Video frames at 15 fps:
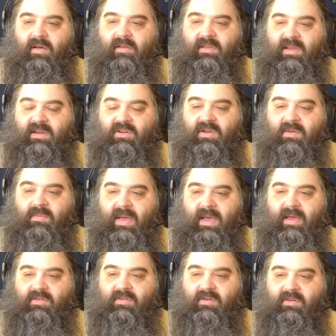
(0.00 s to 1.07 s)
Alicia
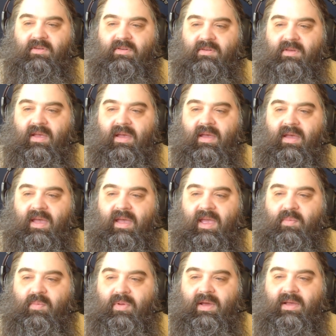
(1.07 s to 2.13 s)
Masters,
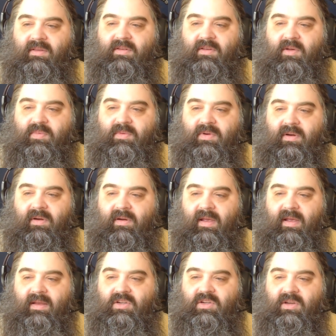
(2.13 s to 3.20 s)
a blind sculptor,
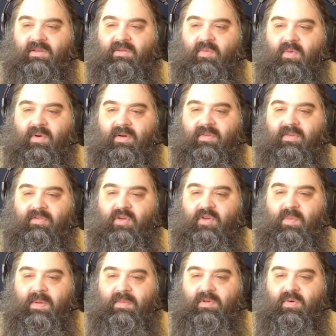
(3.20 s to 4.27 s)
and she is one of the
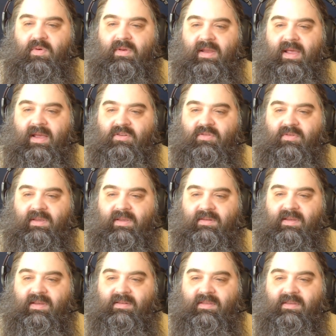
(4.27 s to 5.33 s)
few people who naturally
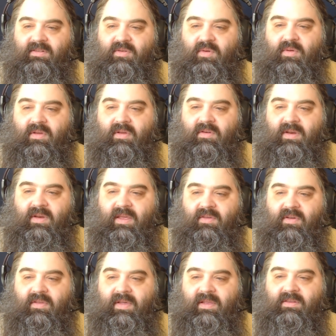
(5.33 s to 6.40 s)
sees the soul underneath
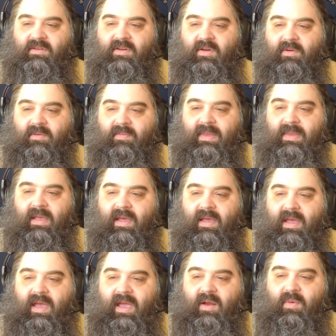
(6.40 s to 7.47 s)
all that stone.
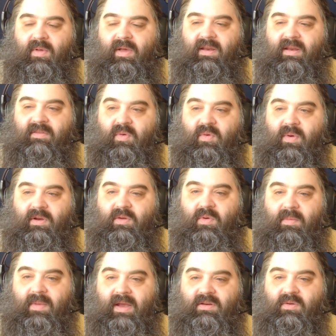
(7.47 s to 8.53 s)
And while I never want to
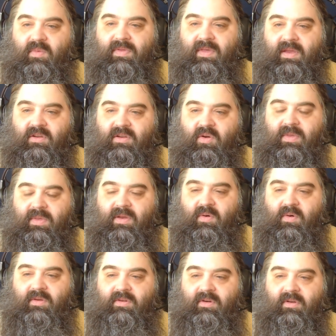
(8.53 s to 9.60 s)
imagine what they do when the
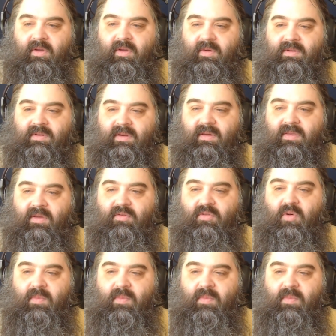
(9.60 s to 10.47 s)
doors are closed, their